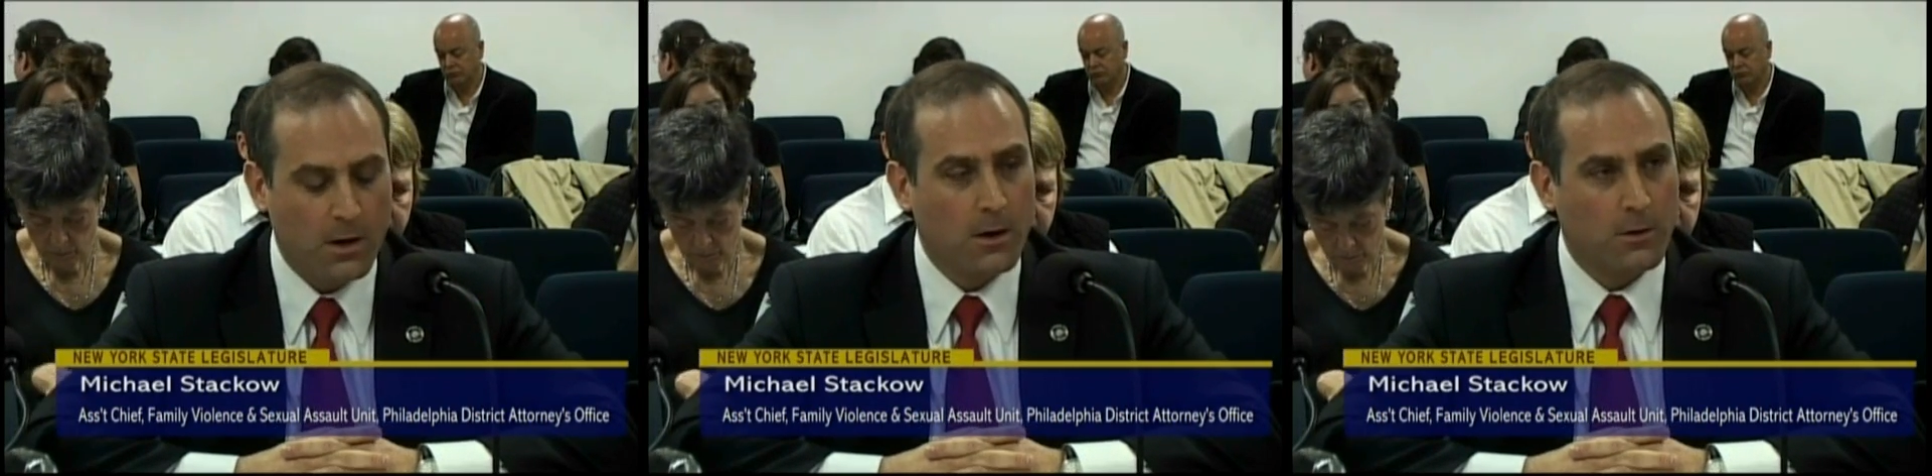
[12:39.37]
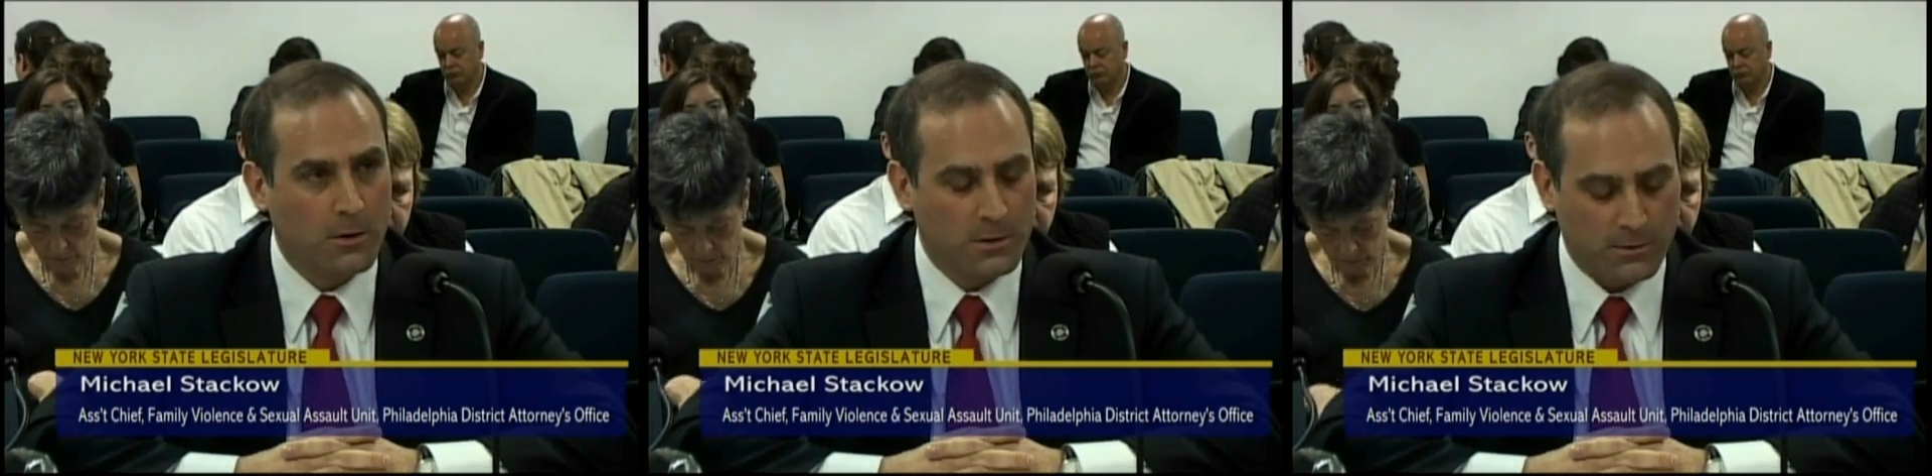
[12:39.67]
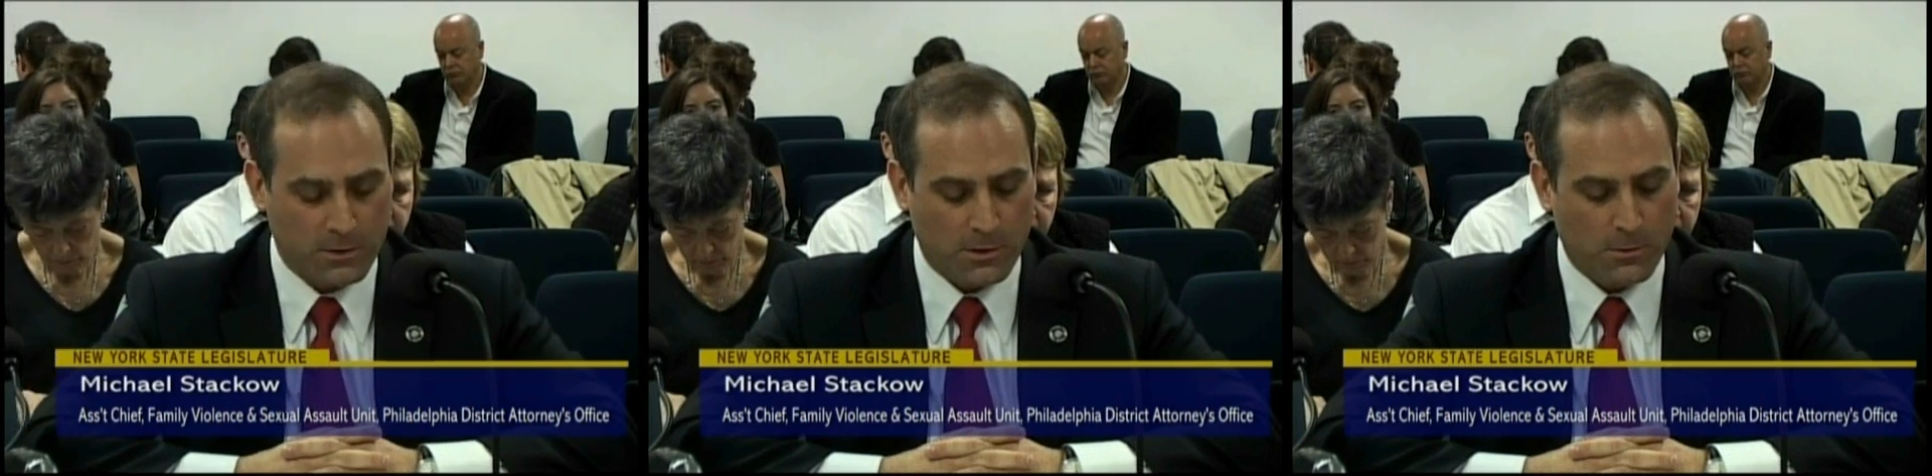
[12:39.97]
are
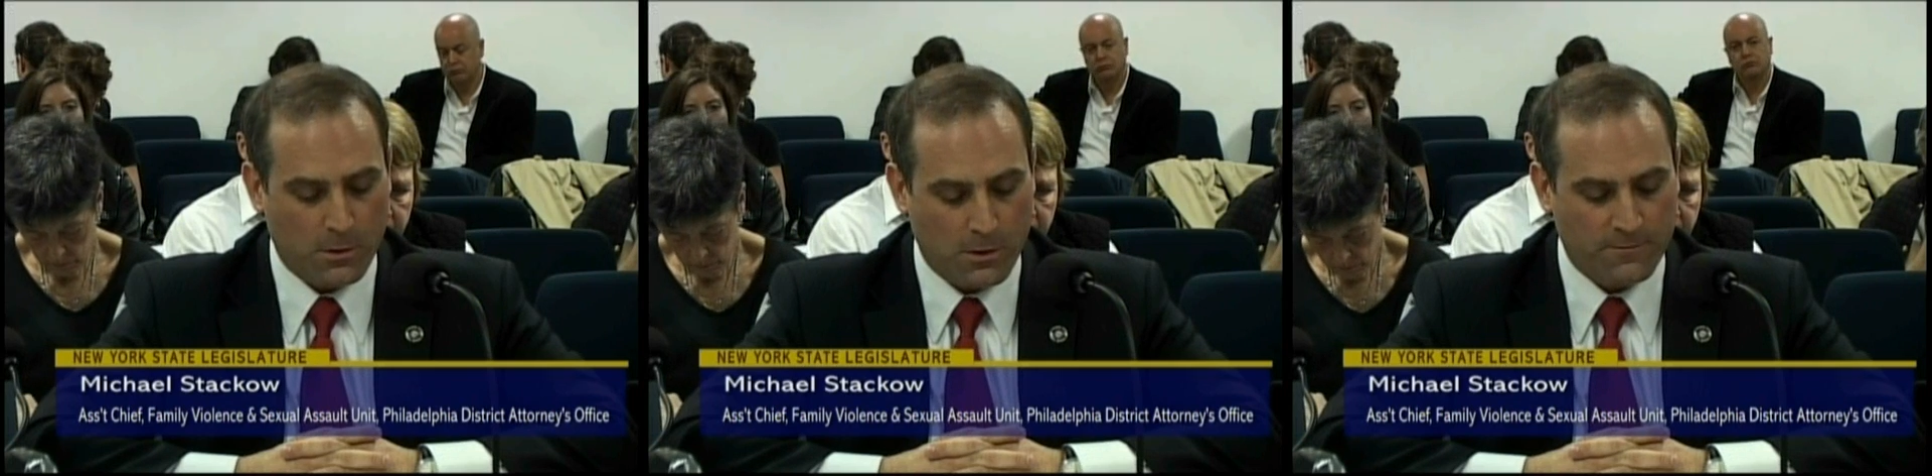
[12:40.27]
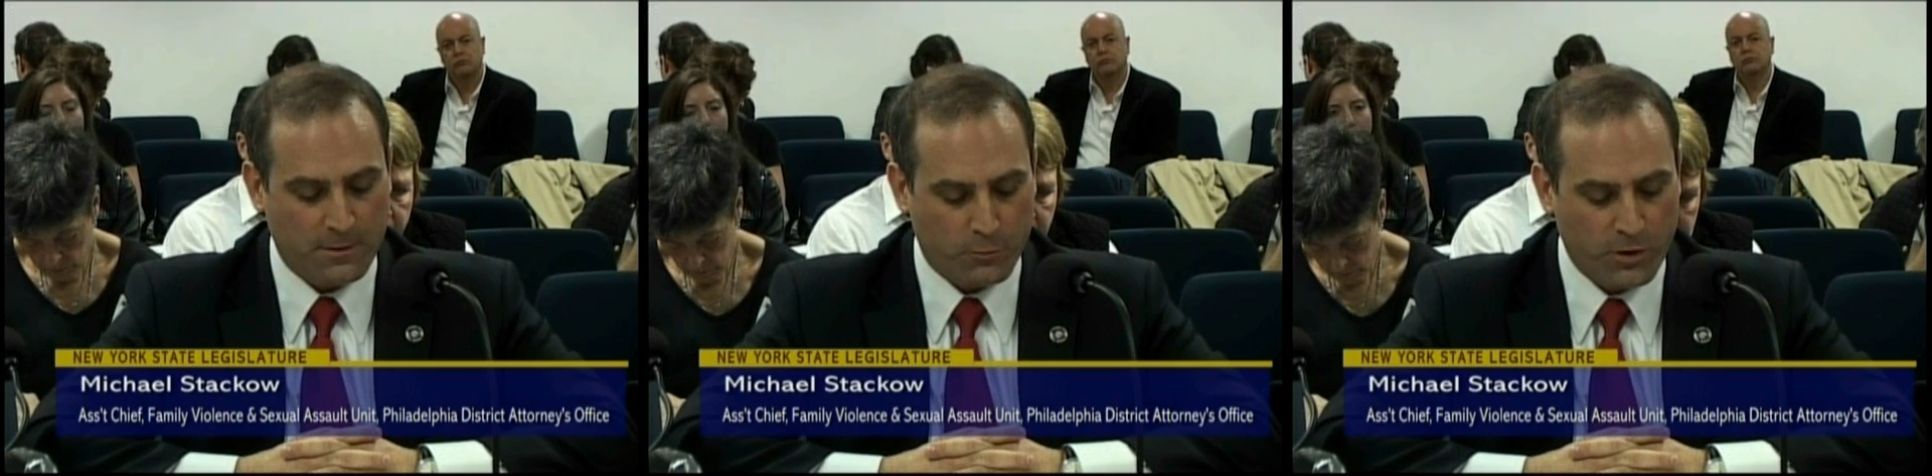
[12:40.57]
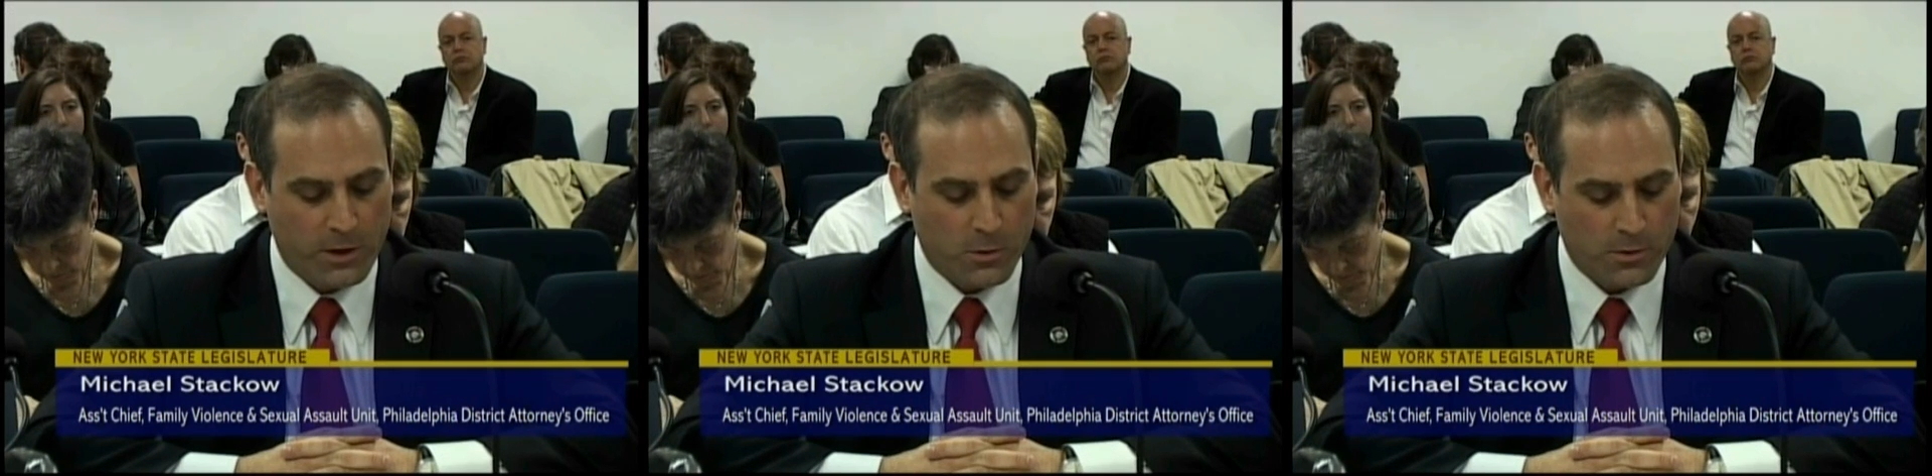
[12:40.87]
also often
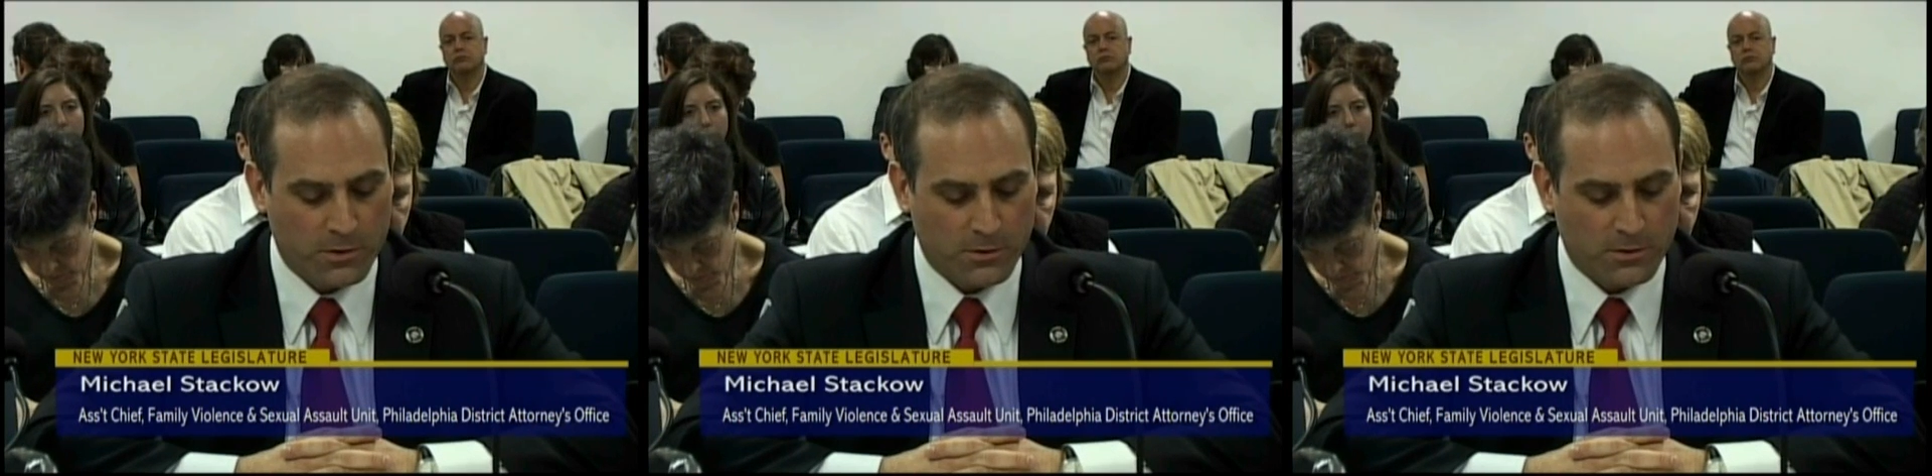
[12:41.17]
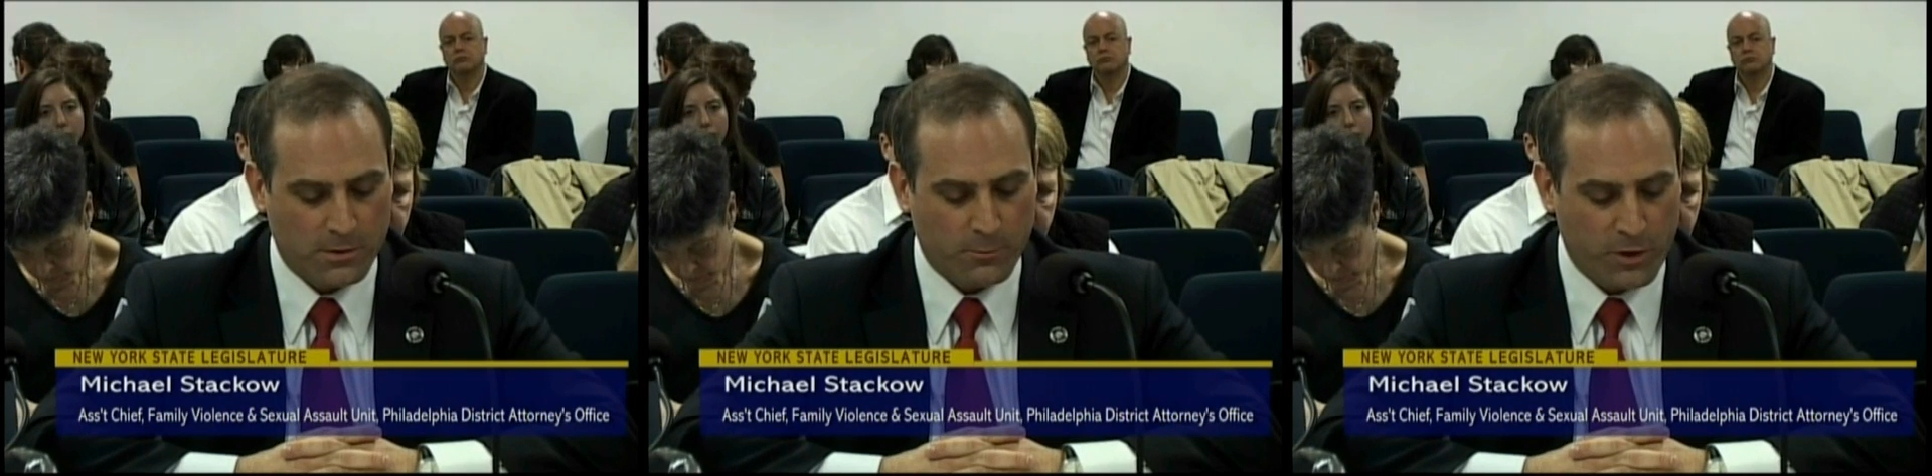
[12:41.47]
precursors